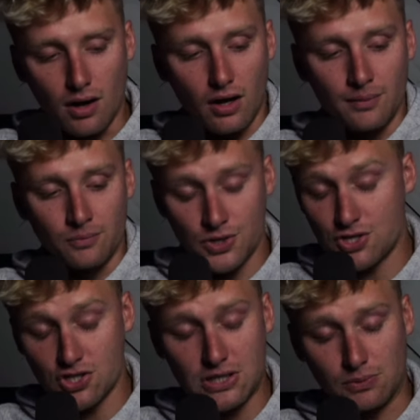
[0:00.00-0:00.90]
which
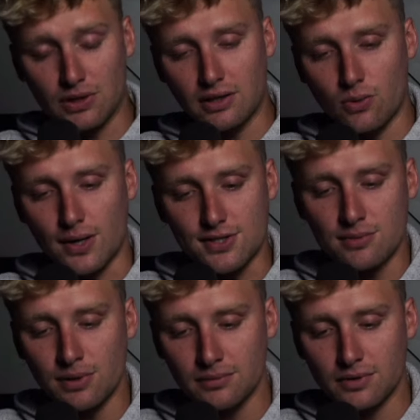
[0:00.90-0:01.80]
is just really crazy to
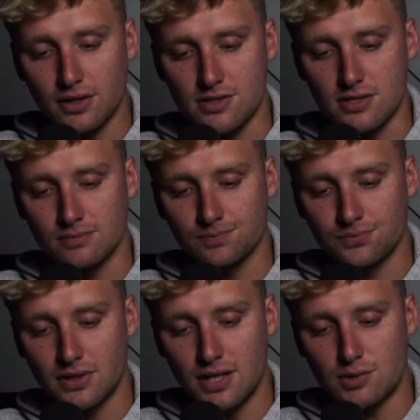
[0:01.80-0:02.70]
me, because
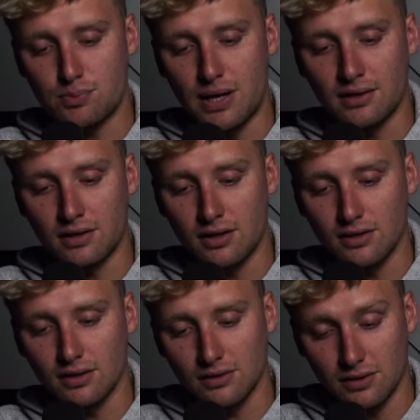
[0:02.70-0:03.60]
it's been
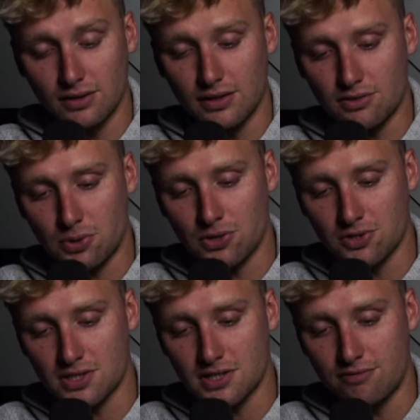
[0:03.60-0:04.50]
literally
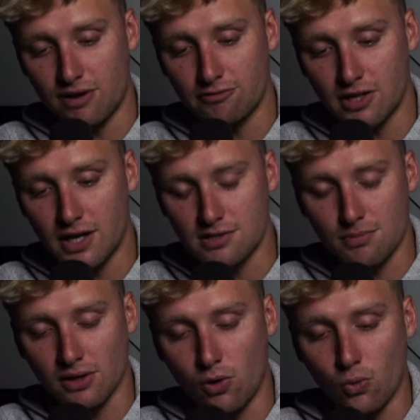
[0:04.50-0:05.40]
365 days and
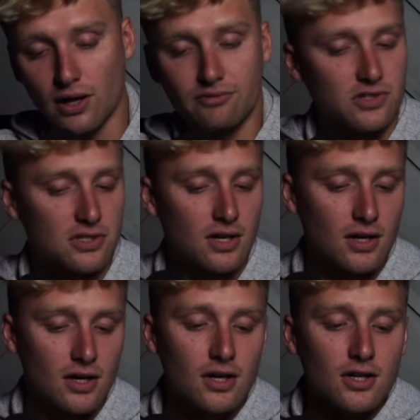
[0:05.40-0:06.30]
my whole life has
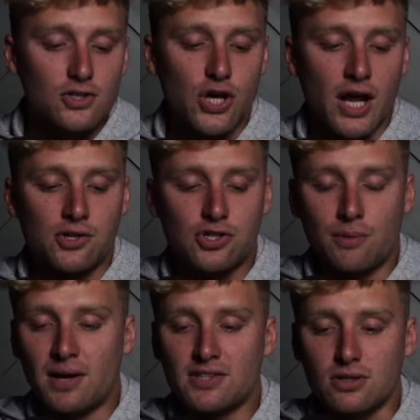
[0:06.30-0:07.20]
changed
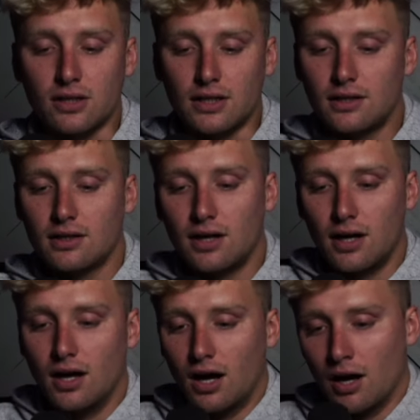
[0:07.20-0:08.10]
immensely.
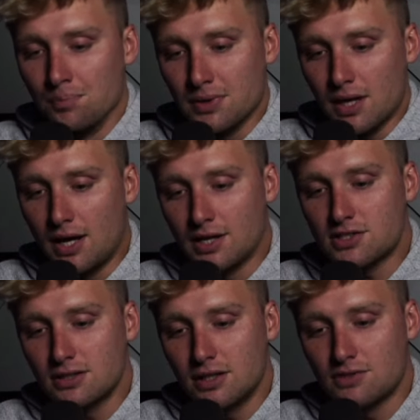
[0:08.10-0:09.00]
And it's
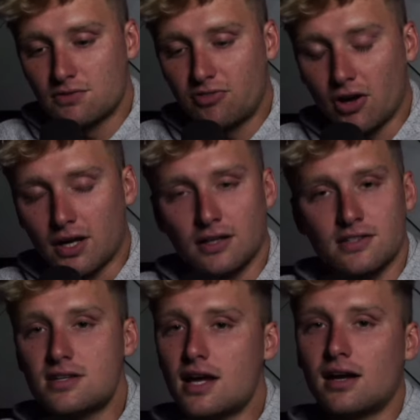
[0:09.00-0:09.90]
fucking
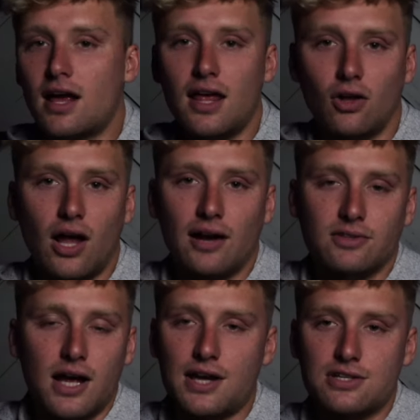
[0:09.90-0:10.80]
insane. A lot of it
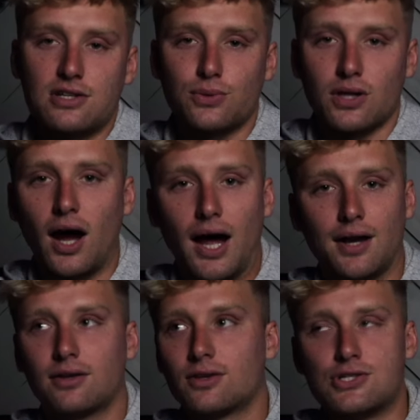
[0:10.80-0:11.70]
has to do with God.
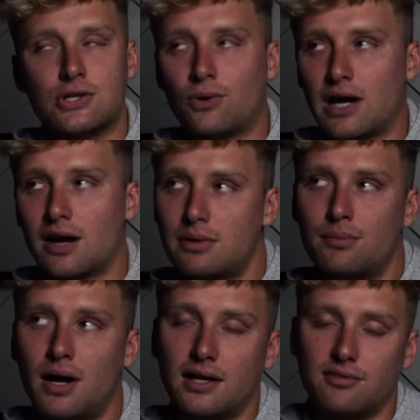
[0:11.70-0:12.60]
There's no doubt in my
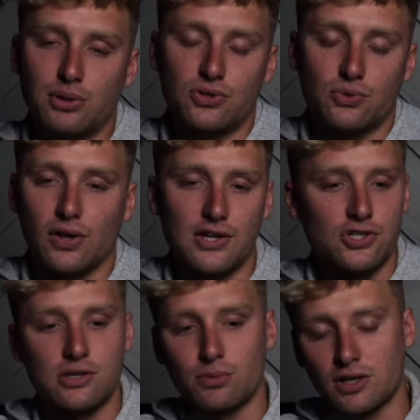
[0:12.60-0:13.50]
mind. I've built a
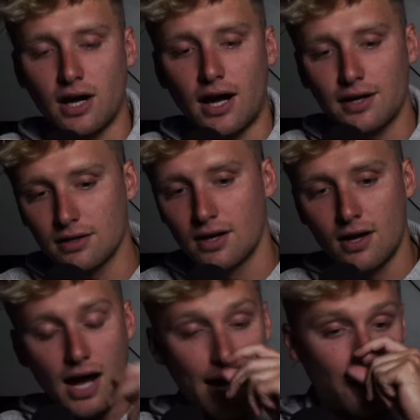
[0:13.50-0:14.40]
relationship with God.
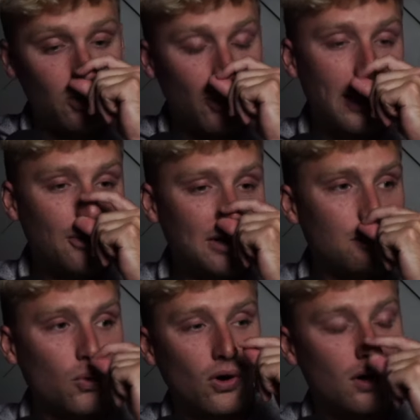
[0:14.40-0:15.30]
I don't go out
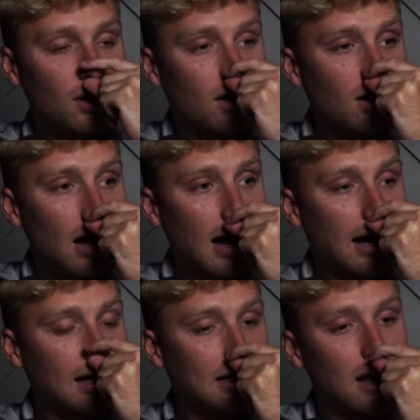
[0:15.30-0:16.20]
anymore.
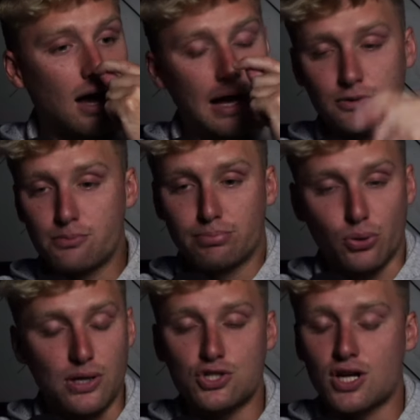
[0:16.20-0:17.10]
I
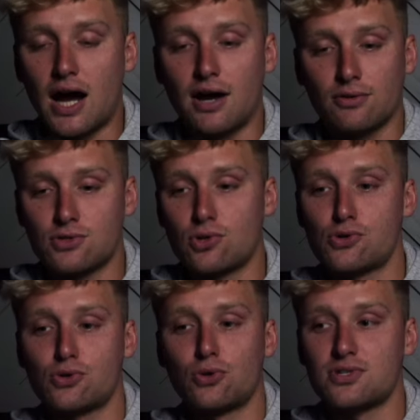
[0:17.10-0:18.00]
preach God on
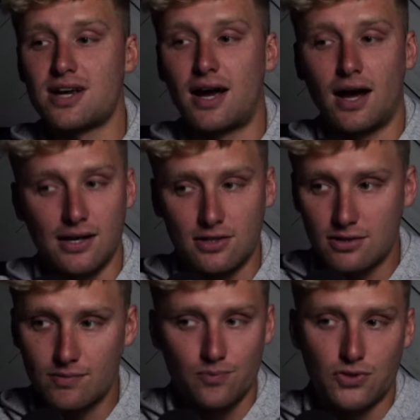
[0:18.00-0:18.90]
socials. I
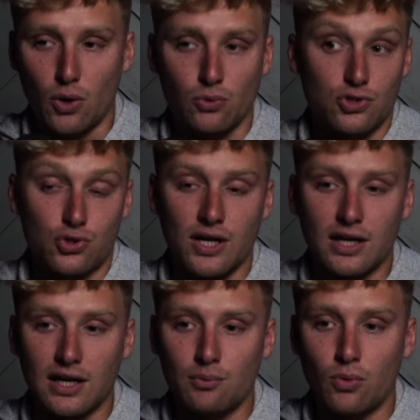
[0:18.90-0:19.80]
don't drink
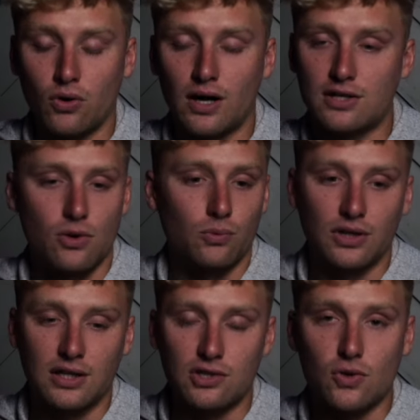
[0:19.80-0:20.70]
anymore. I don't
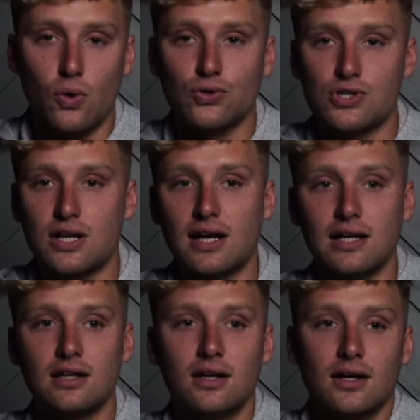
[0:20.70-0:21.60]
really indulge in
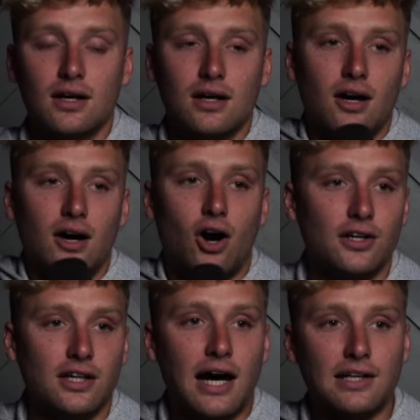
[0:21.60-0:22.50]
any
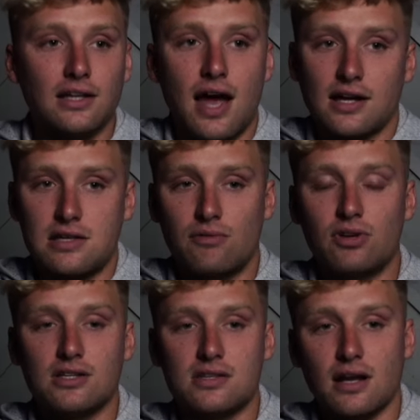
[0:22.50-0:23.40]
ungodly
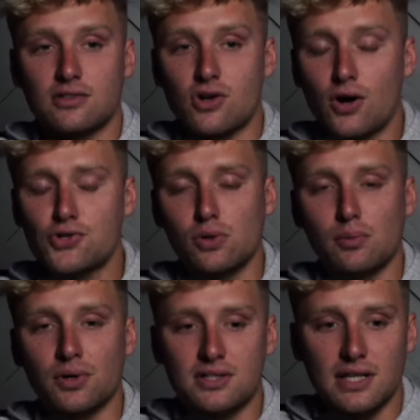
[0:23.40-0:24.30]
activities. And I talk to him
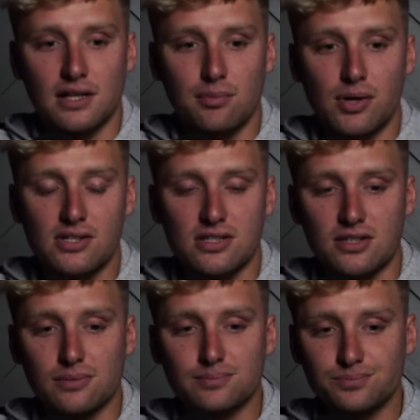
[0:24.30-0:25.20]
on a day-to-day
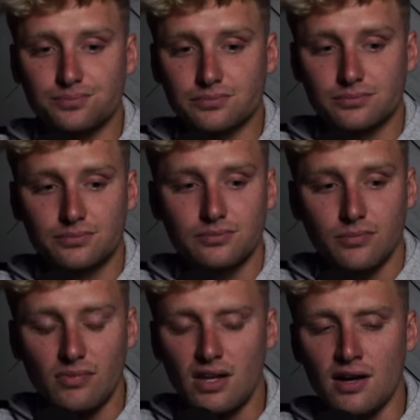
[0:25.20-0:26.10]
basis.
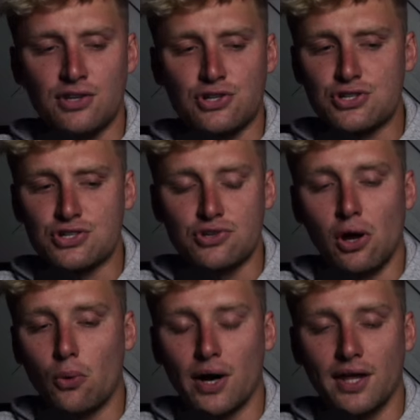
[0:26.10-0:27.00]
And there's just no
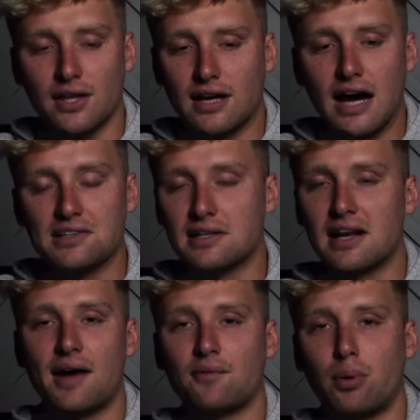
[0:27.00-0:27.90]
way that God didn't
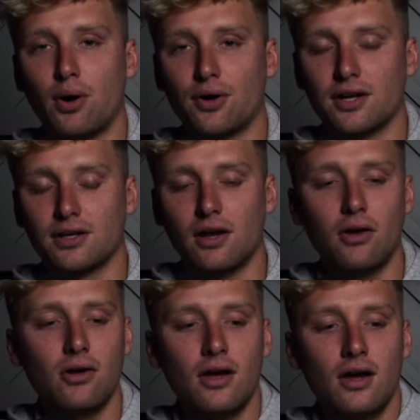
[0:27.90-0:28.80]
have a part in it, you
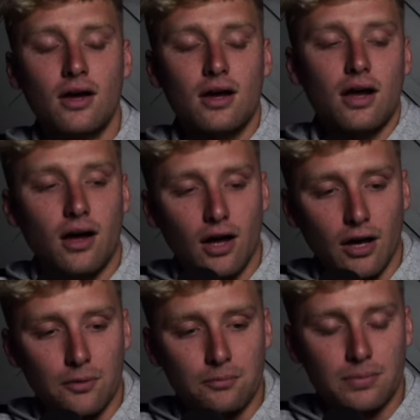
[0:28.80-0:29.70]

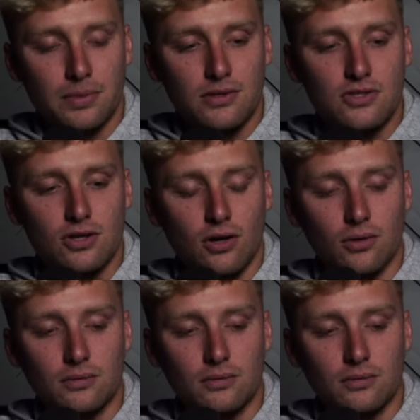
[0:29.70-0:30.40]
know? So